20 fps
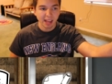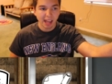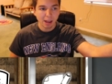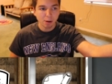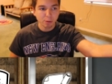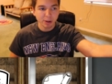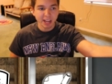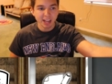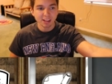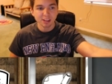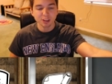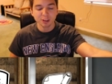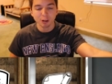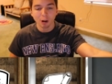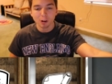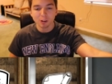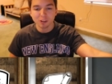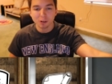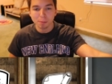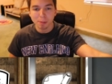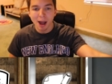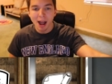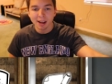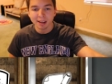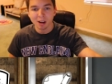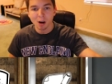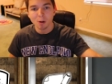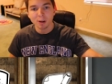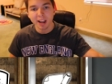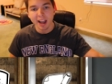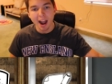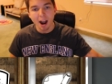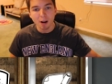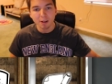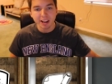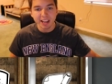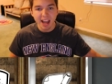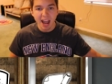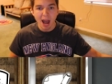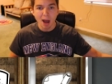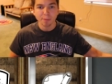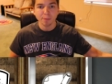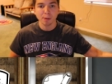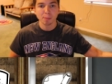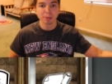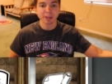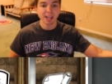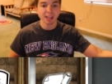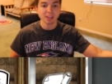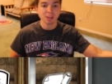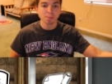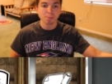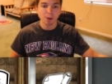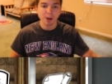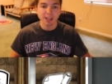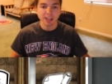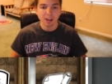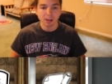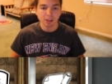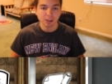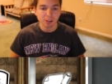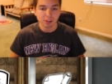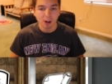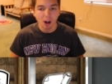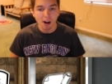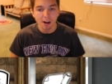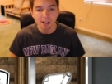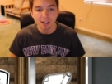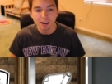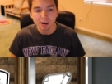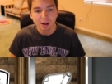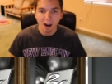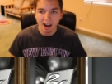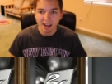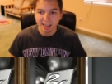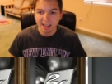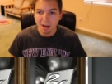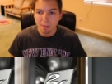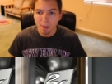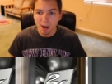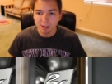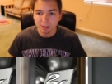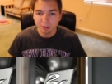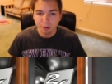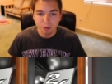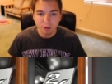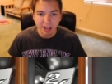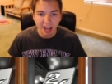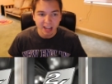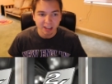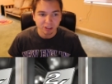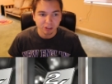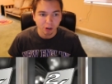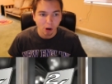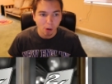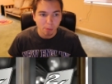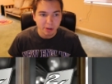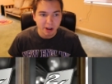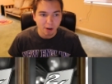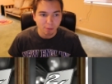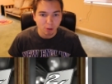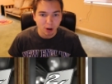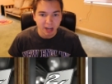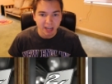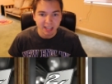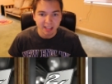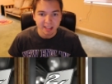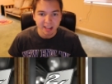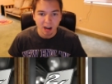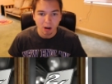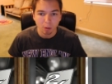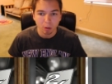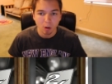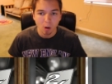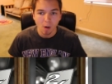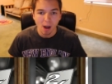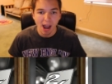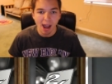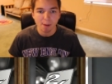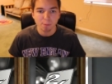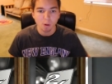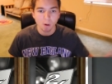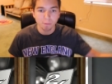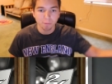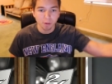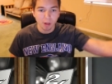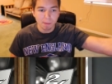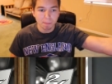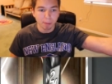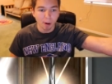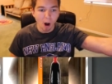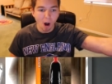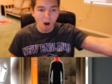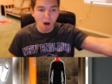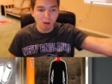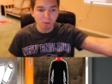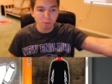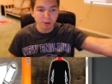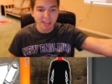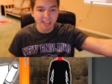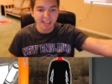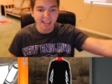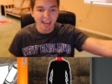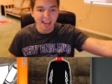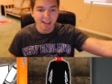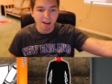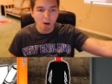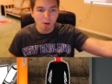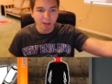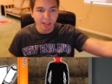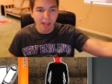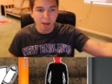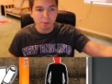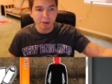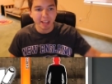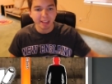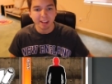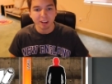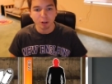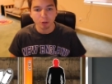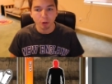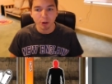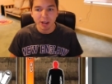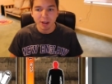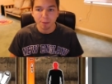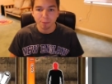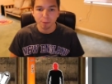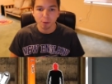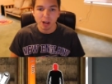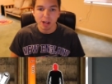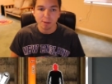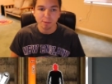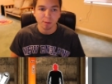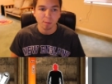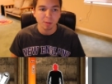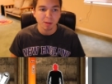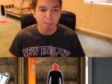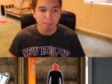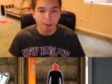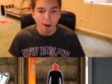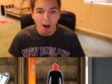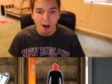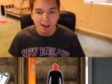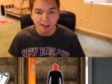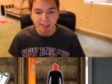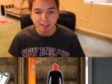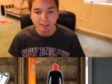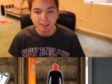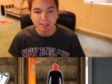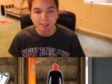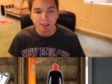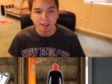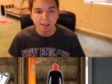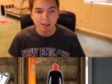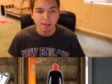And we get Serge Ibaka. Okay, I already have him, but that's a pretty good start. All right, come on, 2K. Show me a Rookie of the Year. We'll go ahead. We'll flip all, and we get... Okay, we get the Greek Freak from the Bucks.